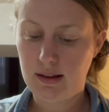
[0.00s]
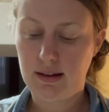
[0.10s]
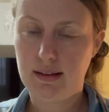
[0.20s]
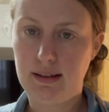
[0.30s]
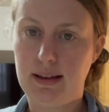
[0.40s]

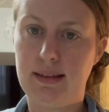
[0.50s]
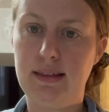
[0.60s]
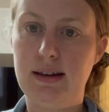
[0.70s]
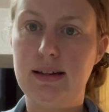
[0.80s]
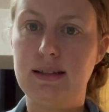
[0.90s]
like
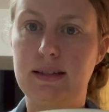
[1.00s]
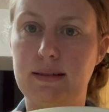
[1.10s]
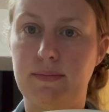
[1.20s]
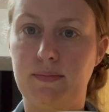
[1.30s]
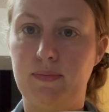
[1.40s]
this,
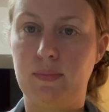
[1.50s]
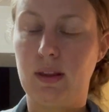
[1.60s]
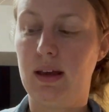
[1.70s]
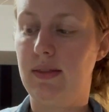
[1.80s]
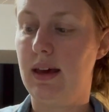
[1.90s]

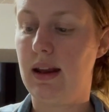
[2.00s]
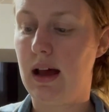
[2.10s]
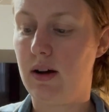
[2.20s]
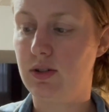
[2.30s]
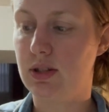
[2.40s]
and then
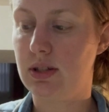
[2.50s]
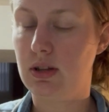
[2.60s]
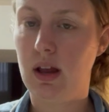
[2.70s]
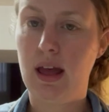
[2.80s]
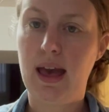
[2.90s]
I'll just
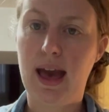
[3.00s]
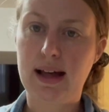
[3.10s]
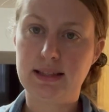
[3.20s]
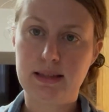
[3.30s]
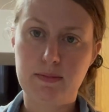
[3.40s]

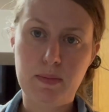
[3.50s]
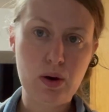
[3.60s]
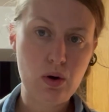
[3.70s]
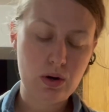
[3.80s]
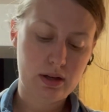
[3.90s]
add some
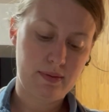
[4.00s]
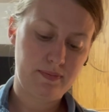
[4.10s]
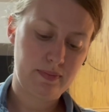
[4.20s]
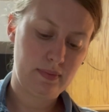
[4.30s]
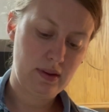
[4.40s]
milk,
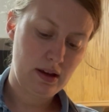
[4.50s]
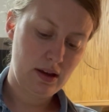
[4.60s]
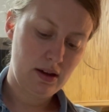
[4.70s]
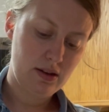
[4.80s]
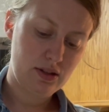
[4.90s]

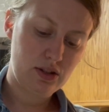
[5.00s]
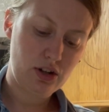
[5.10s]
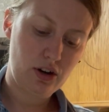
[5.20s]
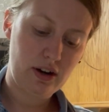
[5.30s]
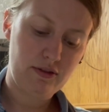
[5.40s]

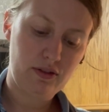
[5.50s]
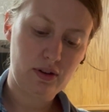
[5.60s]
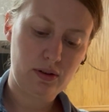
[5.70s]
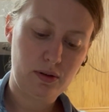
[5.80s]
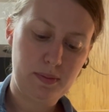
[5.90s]
stir it for a
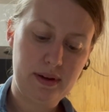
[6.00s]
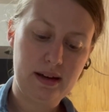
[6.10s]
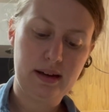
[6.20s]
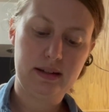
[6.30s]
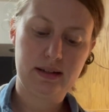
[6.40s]
little
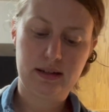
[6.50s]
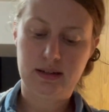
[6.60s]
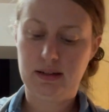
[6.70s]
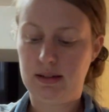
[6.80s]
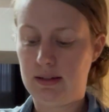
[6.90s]
bit,
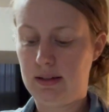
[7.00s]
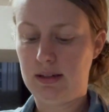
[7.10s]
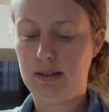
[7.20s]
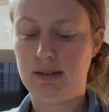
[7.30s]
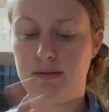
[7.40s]

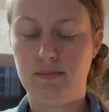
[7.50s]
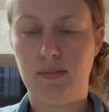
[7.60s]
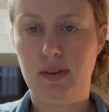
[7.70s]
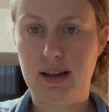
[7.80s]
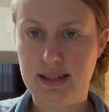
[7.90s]

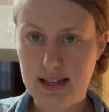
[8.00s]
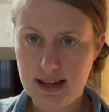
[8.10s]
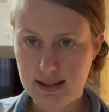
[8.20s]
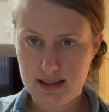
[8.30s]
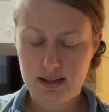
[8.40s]
assess
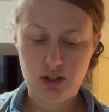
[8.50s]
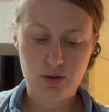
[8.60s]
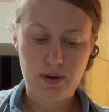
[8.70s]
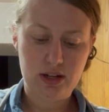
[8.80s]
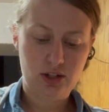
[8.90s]
the
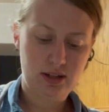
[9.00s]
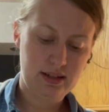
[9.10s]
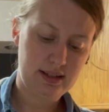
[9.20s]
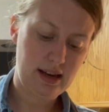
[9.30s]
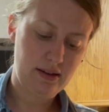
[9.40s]
situation,
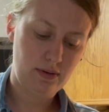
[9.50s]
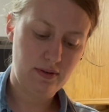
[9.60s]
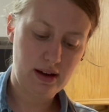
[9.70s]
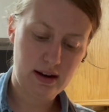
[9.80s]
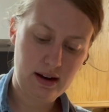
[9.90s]
decide if we've
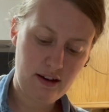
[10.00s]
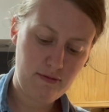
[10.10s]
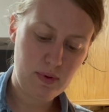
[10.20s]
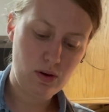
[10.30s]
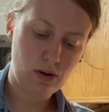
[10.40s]
got enough
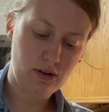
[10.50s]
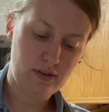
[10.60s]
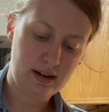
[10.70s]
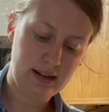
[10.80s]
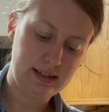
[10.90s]
milk or if I
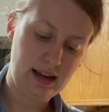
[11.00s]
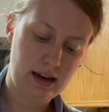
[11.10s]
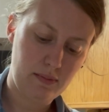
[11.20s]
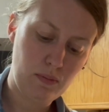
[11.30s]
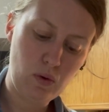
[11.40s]
need to
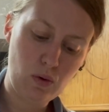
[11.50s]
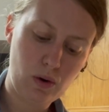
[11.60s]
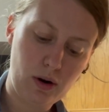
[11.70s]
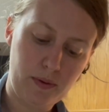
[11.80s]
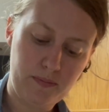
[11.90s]
add more.